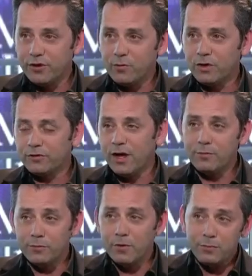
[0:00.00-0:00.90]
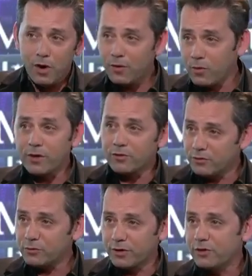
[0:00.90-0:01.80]
free and what's not, and part of what we're going to
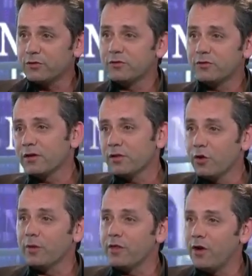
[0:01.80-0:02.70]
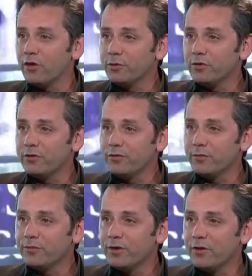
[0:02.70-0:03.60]
do is we're going to use a little bit of the knowledge we learned
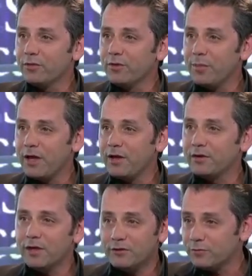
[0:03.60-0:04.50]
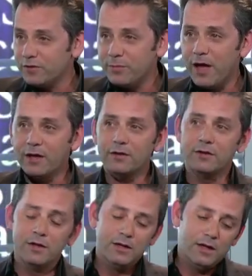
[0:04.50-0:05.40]
from the beta and get some feedback
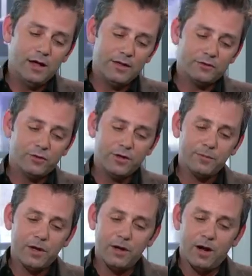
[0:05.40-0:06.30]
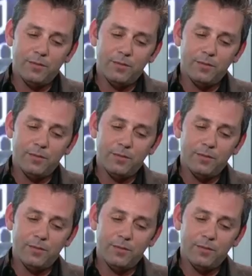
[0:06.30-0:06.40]
and that sort of thing. But